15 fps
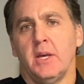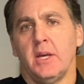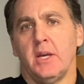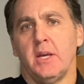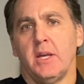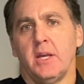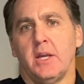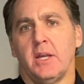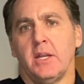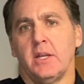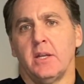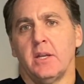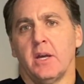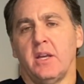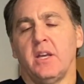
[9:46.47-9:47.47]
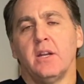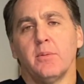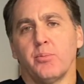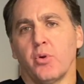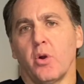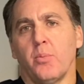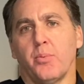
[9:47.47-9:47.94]
in
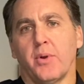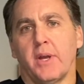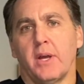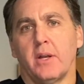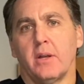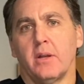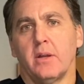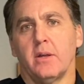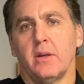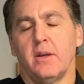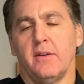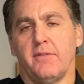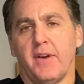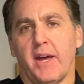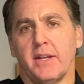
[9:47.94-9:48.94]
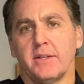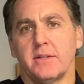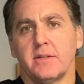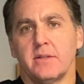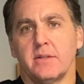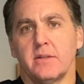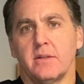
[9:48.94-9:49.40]
inappropriate
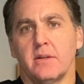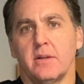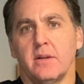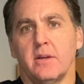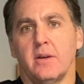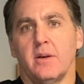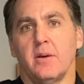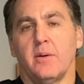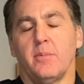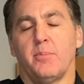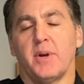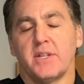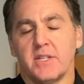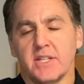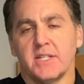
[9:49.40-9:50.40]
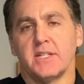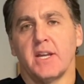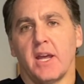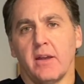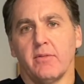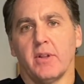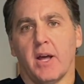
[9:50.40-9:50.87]
events, but to
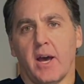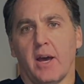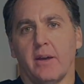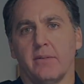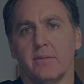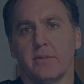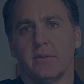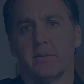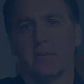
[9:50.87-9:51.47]
save lives.